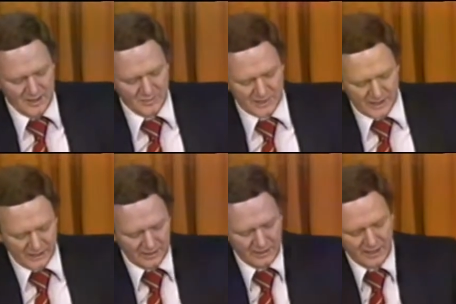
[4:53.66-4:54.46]

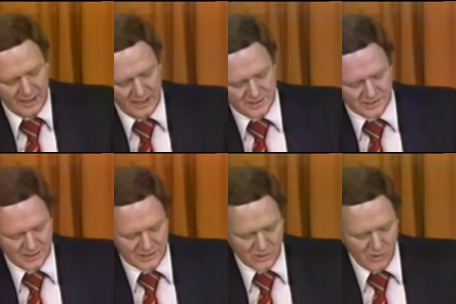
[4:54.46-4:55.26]
particular case
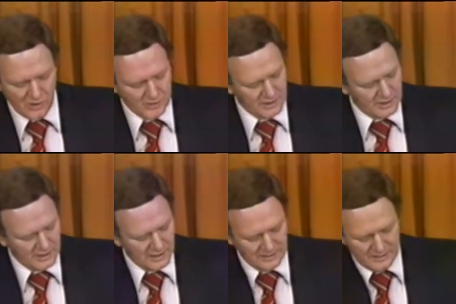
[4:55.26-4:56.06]
that's quoted
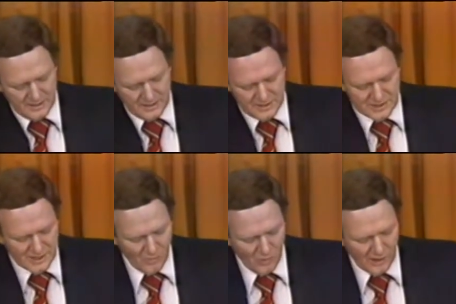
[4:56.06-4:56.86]
uh,
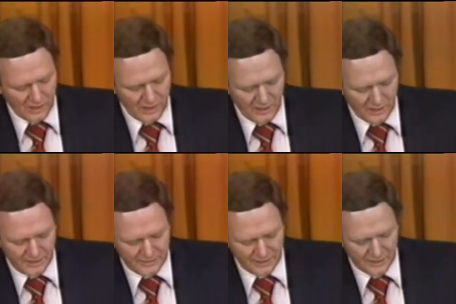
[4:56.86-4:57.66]
somewhere here, I
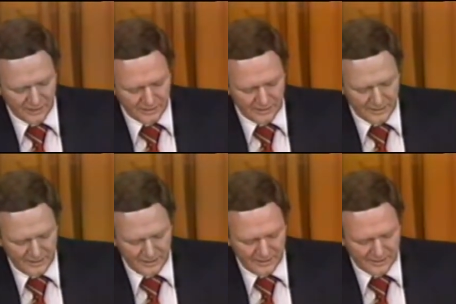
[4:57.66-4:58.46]
think on,
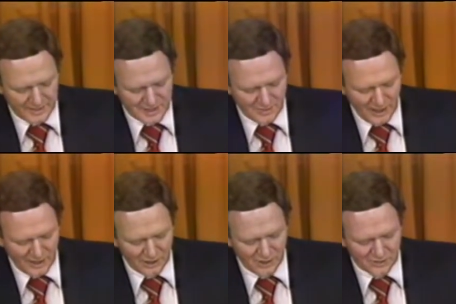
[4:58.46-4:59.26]
and it doesn't
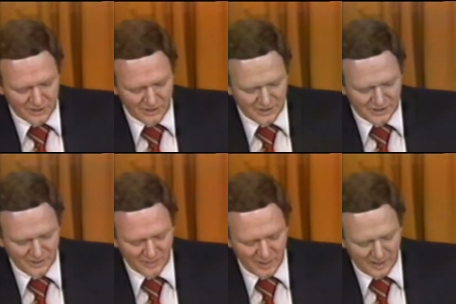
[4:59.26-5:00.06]
matter, don't turn
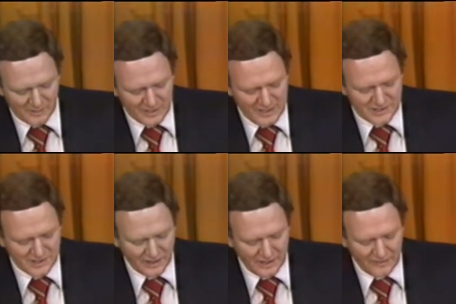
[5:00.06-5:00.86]
to it, but on page
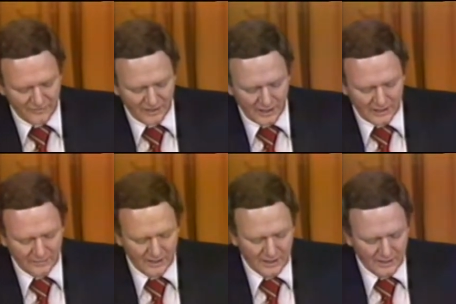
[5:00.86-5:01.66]
95,
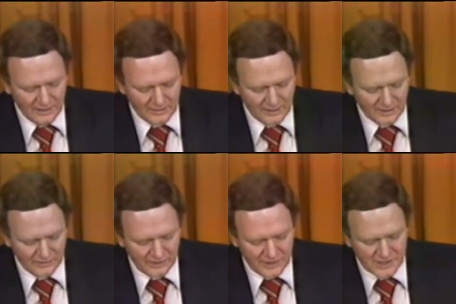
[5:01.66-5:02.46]

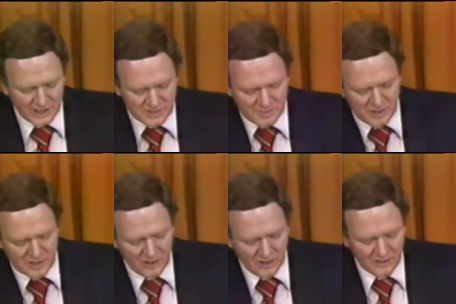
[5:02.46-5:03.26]
there's a
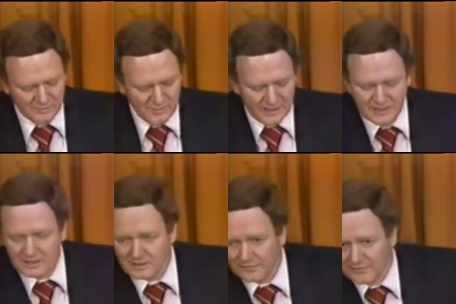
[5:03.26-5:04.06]
judgment called
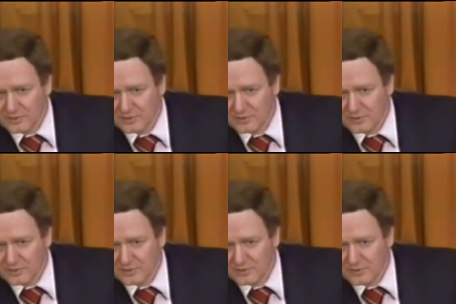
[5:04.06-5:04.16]
Midkiff